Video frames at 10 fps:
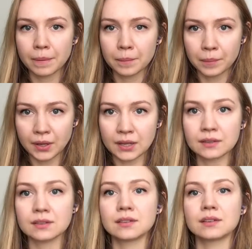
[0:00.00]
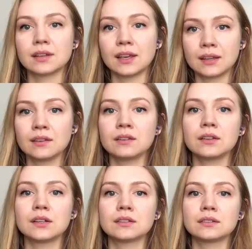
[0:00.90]
But again,
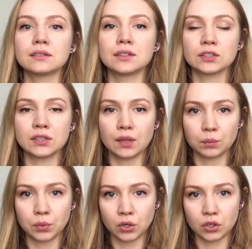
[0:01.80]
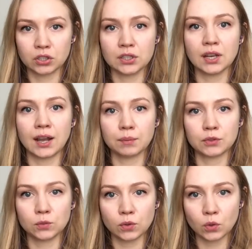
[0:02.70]
there's that purge that
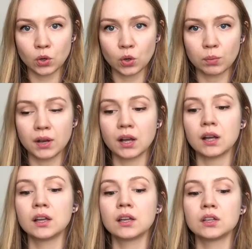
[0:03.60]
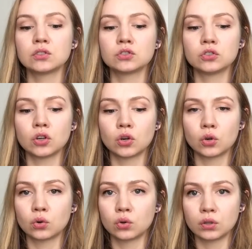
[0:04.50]
happens with jojoba,
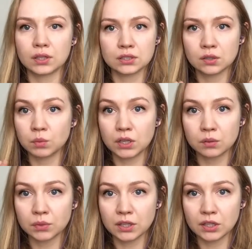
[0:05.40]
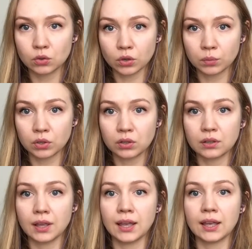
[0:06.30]
so this could be completely normal,
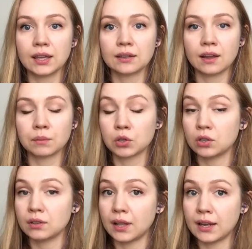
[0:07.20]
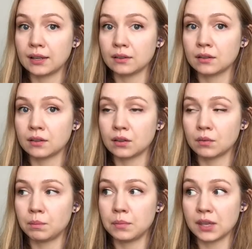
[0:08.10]
and I'm gonna let it
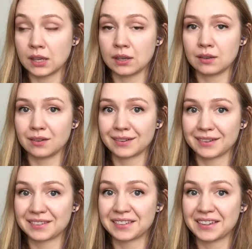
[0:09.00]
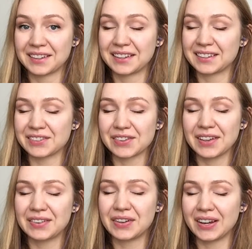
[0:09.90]
be. It's
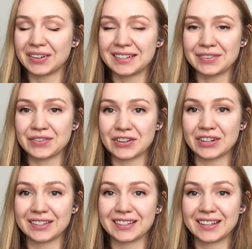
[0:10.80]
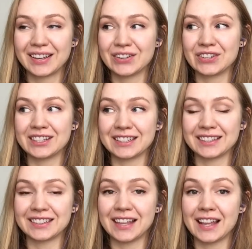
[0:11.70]
very difficult to just
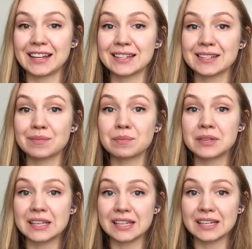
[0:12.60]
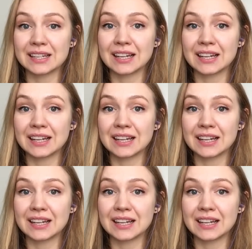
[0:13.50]
let it be.